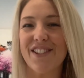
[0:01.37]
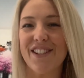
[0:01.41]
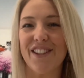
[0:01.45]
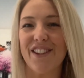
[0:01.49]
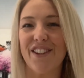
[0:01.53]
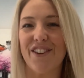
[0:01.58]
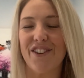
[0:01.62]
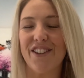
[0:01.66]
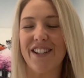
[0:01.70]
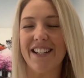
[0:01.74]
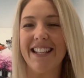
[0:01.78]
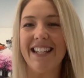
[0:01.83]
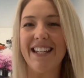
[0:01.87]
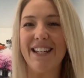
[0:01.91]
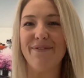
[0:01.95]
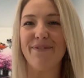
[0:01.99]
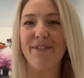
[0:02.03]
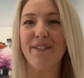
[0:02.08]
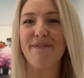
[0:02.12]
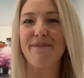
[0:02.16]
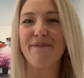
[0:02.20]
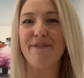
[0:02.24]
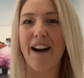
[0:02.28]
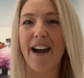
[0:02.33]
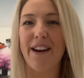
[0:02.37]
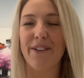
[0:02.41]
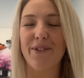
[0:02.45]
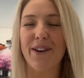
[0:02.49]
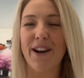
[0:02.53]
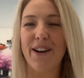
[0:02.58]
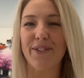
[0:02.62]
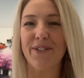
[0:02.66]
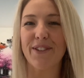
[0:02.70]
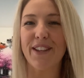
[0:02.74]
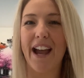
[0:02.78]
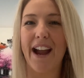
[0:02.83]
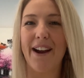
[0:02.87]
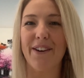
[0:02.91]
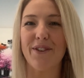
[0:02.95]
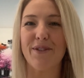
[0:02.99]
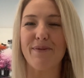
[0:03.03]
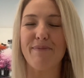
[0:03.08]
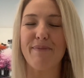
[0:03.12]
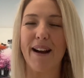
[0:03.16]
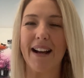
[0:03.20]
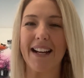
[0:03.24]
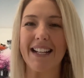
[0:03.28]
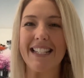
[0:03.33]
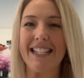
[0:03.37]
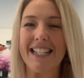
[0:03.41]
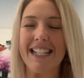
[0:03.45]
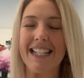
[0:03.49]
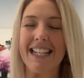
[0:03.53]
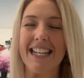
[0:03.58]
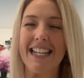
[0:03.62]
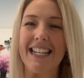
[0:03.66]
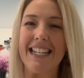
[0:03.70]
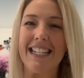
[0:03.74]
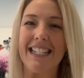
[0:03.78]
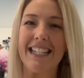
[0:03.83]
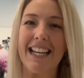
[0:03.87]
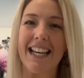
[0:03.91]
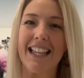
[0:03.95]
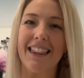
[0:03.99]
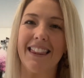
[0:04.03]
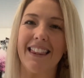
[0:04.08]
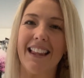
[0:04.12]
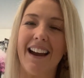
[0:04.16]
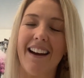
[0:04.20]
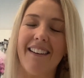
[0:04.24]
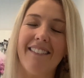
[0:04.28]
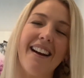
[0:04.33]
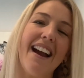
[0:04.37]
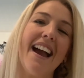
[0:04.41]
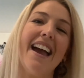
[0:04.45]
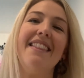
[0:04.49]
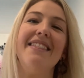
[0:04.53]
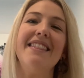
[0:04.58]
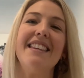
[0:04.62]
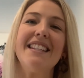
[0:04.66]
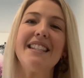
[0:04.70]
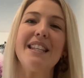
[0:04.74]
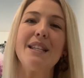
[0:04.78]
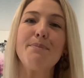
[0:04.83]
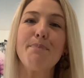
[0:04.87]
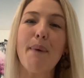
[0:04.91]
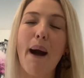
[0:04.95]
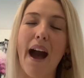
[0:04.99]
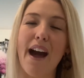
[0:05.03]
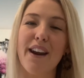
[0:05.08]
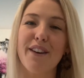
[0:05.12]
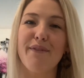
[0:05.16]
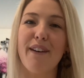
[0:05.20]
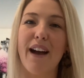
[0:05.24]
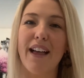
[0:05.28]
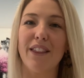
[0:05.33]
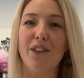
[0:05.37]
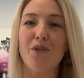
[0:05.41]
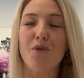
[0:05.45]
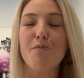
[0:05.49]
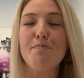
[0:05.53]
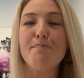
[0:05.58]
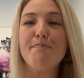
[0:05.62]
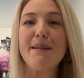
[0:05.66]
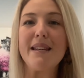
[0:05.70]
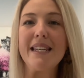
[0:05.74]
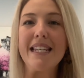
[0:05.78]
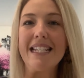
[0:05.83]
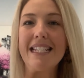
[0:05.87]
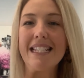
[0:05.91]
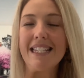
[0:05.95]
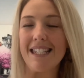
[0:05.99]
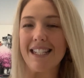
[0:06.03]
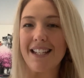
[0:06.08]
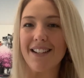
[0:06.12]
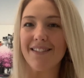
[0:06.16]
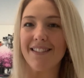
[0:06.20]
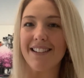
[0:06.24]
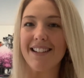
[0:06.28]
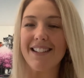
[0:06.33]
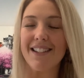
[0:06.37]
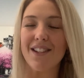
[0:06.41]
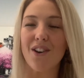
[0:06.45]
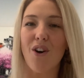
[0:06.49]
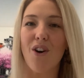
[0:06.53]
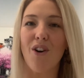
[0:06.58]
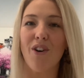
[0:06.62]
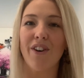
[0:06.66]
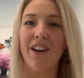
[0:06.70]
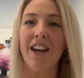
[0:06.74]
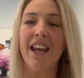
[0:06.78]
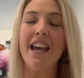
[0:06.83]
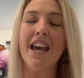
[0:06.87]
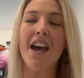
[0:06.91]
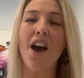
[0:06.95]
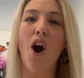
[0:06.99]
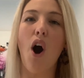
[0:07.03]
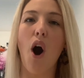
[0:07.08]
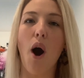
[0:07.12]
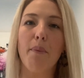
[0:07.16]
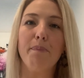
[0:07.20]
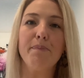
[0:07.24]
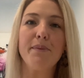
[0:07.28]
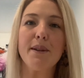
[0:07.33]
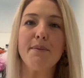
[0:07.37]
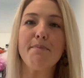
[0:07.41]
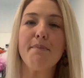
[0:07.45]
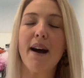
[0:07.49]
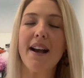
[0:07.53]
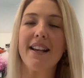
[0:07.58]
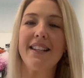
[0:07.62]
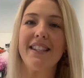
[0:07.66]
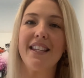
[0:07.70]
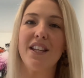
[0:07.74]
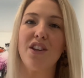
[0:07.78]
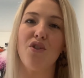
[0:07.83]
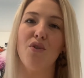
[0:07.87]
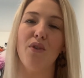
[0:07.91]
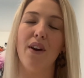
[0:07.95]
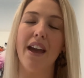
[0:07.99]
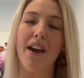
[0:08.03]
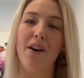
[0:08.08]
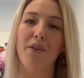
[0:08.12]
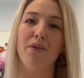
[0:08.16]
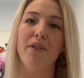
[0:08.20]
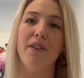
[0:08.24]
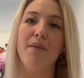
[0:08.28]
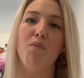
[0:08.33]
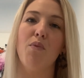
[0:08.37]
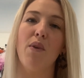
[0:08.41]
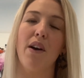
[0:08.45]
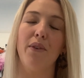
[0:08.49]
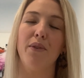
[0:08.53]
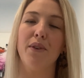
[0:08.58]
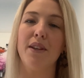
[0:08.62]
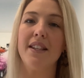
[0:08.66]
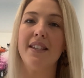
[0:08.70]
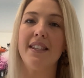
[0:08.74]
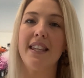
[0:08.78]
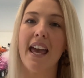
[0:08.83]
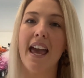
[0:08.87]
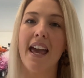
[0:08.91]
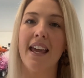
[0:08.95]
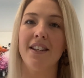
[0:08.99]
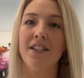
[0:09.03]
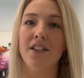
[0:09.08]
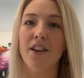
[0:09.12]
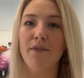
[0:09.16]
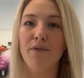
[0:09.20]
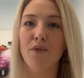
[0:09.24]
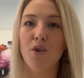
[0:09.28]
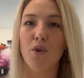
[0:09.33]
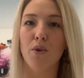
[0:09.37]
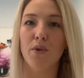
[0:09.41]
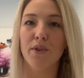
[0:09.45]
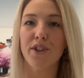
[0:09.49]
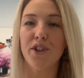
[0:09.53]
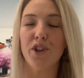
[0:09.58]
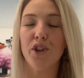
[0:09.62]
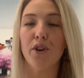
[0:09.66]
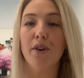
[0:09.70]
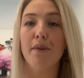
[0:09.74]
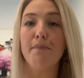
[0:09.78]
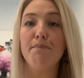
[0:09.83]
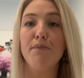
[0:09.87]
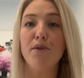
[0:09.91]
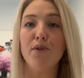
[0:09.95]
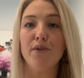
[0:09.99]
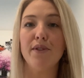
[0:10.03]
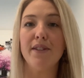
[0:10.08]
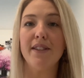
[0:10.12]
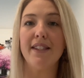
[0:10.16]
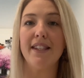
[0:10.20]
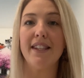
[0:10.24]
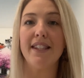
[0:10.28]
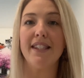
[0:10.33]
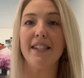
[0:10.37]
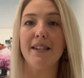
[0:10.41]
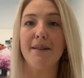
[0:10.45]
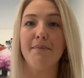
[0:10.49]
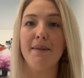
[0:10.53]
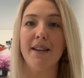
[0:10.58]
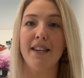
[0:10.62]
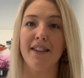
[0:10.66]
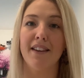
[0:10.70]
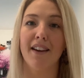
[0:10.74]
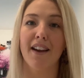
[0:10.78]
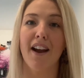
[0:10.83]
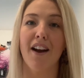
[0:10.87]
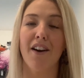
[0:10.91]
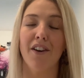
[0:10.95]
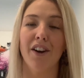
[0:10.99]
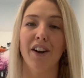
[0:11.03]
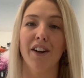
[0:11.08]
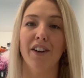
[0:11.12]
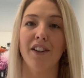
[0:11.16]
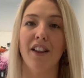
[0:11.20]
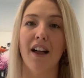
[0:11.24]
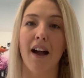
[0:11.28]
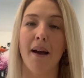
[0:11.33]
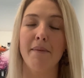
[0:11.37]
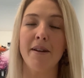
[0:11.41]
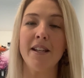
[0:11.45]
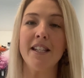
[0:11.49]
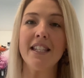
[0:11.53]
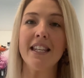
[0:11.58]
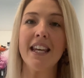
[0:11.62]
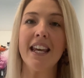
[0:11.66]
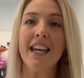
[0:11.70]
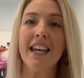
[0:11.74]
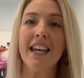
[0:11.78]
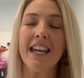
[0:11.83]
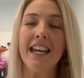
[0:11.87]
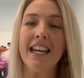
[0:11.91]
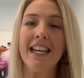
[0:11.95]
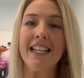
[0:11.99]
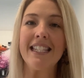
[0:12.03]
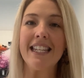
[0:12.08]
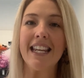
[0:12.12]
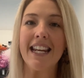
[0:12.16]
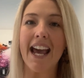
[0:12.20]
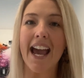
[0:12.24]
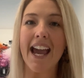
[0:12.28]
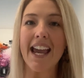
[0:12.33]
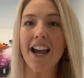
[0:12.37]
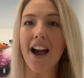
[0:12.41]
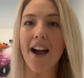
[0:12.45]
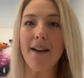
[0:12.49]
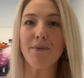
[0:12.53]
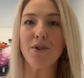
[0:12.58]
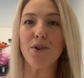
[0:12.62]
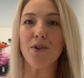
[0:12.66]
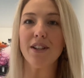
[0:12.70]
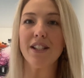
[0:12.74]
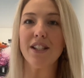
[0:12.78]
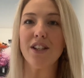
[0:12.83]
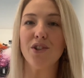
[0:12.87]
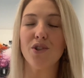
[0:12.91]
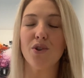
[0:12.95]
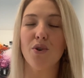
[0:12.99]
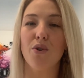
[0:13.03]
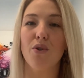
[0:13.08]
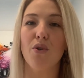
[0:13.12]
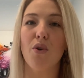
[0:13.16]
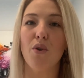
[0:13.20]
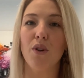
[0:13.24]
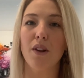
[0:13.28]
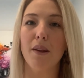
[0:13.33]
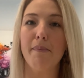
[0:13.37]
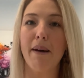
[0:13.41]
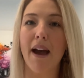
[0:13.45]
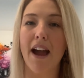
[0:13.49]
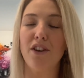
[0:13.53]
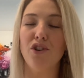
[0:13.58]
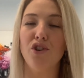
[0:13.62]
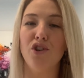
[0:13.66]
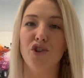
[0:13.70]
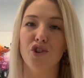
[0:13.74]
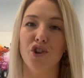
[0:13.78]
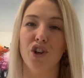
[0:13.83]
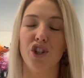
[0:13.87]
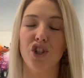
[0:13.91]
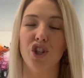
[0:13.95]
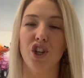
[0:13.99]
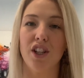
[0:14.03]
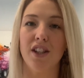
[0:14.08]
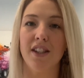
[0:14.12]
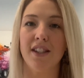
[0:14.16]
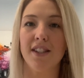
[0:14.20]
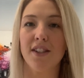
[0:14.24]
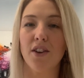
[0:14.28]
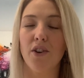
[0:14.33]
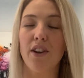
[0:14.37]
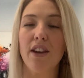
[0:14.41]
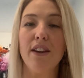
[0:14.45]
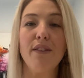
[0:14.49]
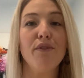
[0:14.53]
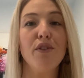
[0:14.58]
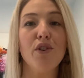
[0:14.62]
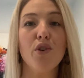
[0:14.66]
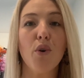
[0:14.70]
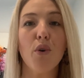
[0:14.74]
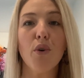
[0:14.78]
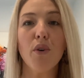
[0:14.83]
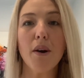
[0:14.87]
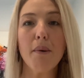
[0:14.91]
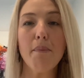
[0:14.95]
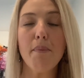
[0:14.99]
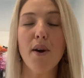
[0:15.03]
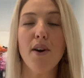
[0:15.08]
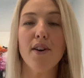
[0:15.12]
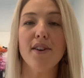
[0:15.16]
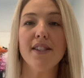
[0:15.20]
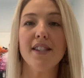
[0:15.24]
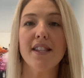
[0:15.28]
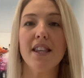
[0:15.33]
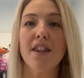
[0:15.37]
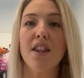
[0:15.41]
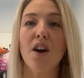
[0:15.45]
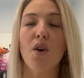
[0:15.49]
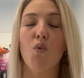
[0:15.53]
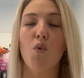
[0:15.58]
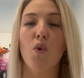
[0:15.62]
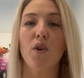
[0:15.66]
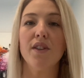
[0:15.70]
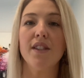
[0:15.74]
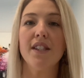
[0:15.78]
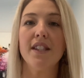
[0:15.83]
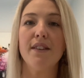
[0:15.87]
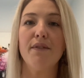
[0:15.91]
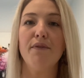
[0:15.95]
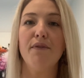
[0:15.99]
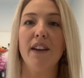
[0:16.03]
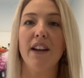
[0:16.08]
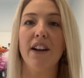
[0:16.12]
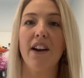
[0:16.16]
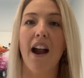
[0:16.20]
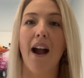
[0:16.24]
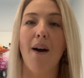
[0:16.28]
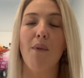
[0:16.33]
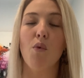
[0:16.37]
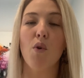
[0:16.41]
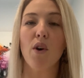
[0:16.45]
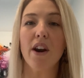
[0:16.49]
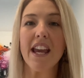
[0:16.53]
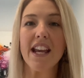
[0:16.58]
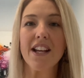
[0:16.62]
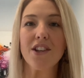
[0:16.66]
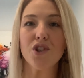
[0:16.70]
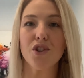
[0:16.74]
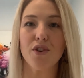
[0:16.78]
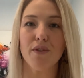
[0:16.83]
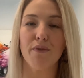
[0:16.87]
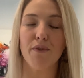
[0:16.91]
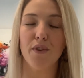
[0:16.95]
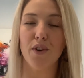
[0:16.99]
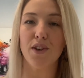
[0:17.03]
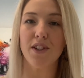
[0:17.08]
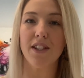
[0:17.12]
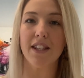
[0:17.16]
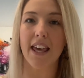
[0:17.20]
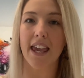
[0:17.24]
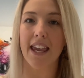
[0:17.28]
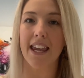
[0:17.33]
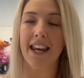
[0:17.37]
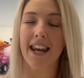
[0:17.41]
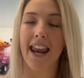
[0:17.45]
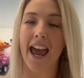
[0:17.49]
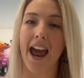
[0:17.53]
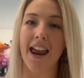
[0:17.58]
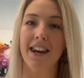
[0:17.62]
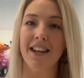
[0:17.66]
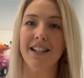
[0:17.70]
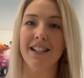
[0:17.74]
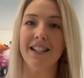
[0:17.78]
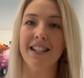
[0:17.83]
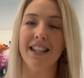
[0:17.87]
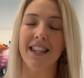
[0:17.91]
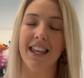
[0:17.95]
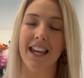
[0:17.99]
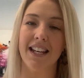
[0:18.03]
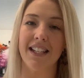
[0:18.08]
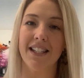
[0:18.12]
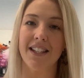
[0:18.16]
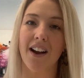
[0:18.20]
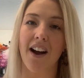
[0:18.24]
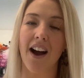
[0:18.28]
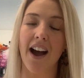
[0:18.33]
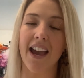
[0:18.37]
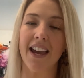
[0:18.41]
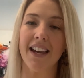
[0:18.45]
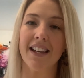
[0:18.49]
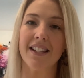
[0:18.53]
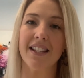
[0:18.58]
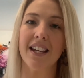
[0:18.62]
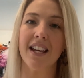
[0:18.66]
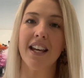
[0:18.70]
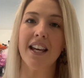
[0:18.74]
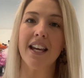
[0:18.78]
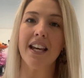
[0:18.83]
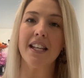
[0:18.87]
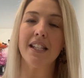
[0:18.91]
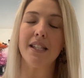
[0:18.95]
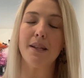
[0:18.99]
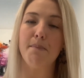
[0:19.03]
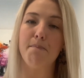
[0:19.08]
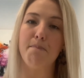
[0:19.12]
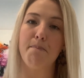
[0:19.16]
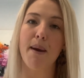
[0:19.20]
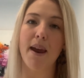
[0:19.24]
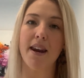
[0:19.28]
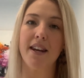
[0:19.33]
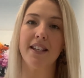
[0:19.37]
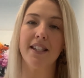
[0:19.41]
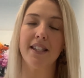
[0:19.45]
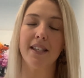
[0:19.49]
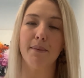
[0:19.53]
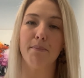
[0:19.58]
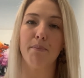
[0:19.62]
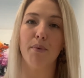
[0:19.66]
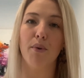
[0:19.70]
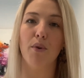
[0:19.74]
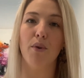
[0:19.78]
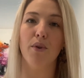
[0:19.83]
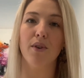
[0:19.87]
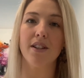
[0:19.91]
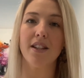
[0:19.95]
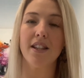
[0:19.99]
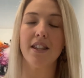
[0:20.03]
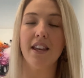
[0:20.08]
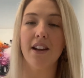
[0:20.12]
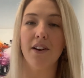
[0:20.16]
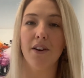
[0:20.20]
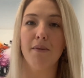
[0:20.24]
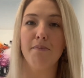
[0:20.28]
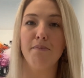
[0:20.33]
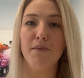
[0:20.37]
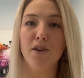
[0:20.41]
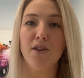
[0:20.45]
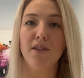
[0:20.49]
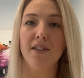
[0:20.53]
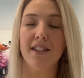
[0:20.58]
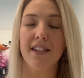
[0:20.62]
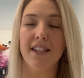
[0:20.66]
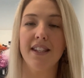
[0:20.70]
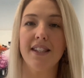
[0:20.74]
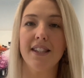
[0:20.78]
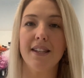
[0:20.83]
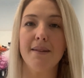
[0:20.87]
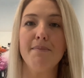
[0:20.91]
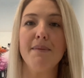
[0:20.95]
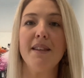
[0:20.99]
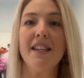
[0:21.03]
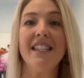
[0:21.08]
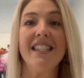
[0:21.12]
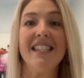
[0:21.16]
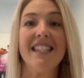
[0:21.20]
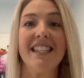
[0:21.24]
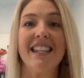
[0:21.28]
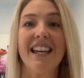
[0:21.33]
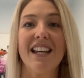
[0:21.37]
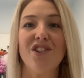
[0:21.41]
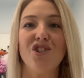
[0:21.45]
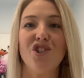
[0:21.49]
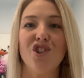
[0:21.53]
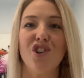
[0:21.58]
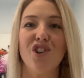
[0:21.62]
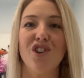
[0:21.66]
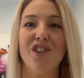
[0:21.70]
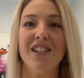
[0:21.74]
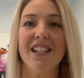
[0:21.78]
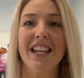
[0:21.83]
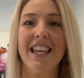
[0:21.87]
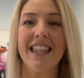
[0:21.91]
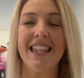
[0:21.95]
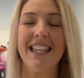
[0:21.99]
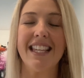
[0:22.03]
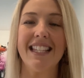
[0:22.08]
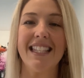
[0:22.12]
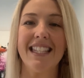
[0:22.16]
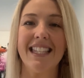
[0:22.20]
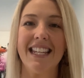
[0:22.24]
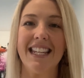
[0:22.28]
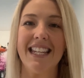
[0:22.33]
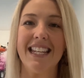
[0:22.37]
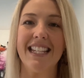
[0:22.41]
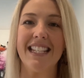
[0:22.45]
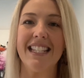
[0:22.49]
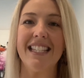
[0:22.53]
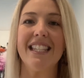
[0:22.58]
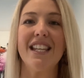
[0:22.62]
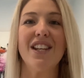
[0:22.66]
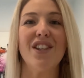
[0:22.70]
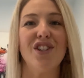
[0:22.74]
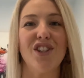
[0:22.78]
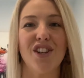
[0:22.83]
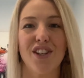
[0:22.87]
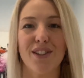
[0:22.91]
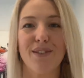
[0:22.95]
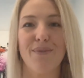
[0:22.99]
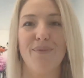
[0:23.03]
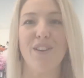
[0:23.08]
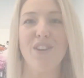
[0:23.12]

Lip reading: Lauren here from Vital Health Chiropractic in Lara, and this is part of our little mini series on optimizing your health and wellness and of course your immune system in the current climate. Today I'm going to talk all about nutrition. So if you're a person that wants to figure out what extra foods they can add into their diet to better support their immune system, then stay tuned. This is just for